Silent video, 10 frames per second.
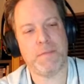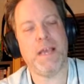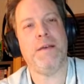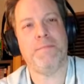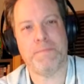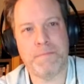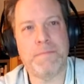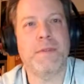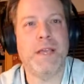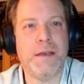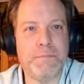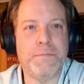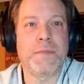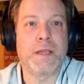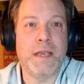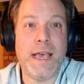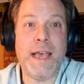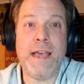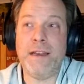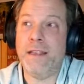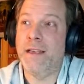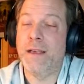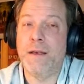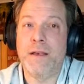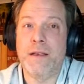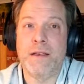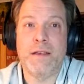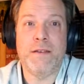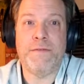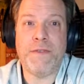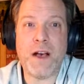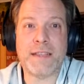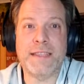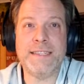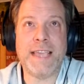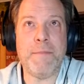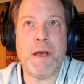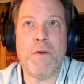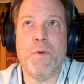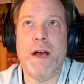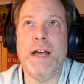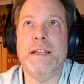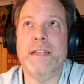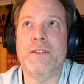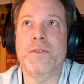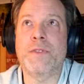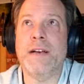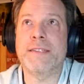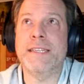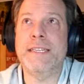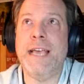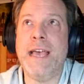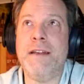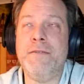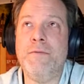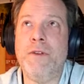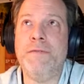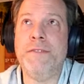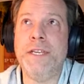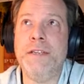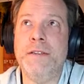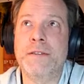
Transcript: Yep, yep. And fuck, this came out what in 2010 roughly?